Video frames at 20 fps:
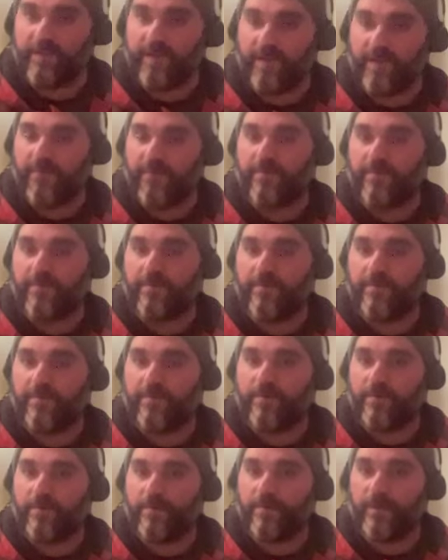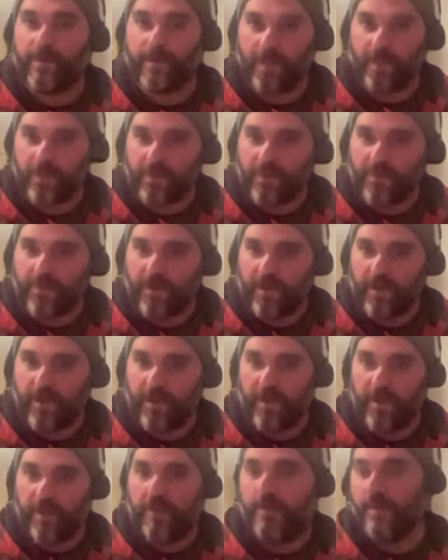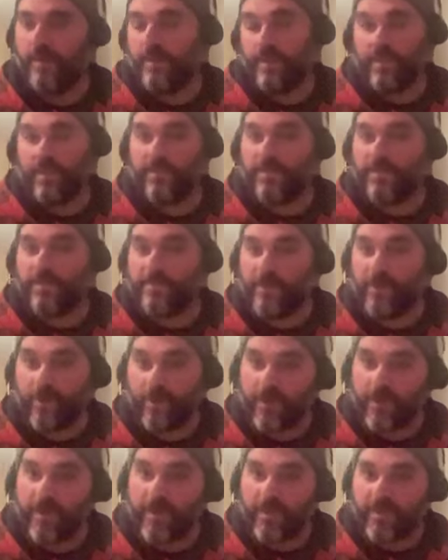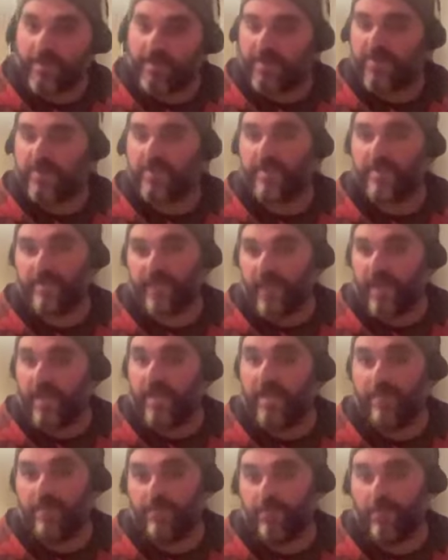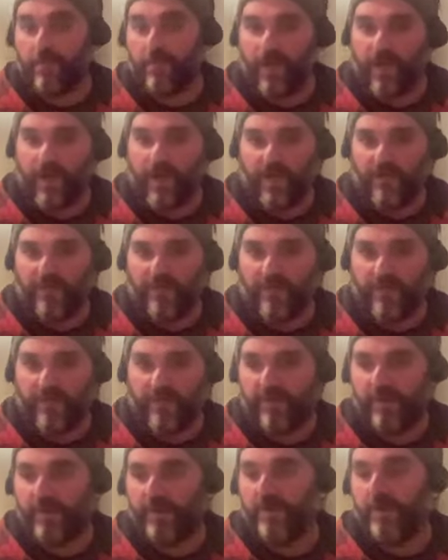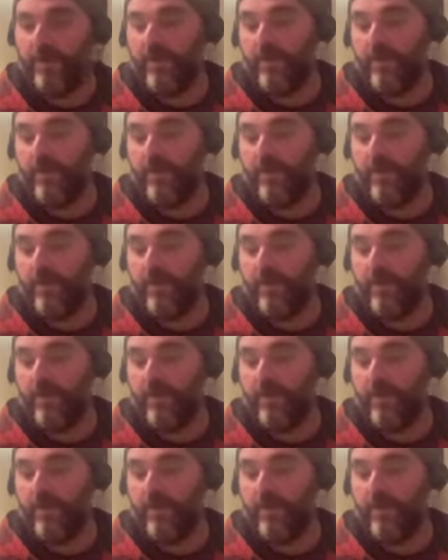be able to connect with my colleagues, especially because I am quite hard of hearing,